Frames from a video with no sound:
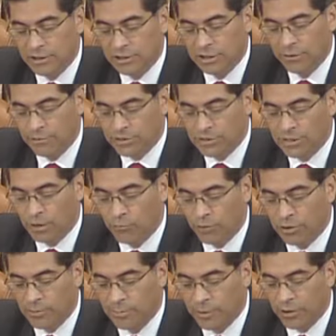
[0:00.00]
She was stuck
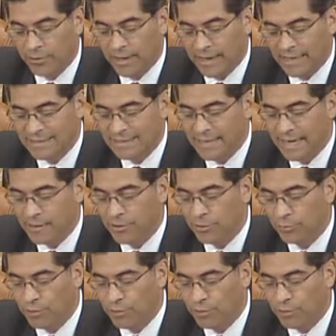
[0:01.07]
with a bill that has taken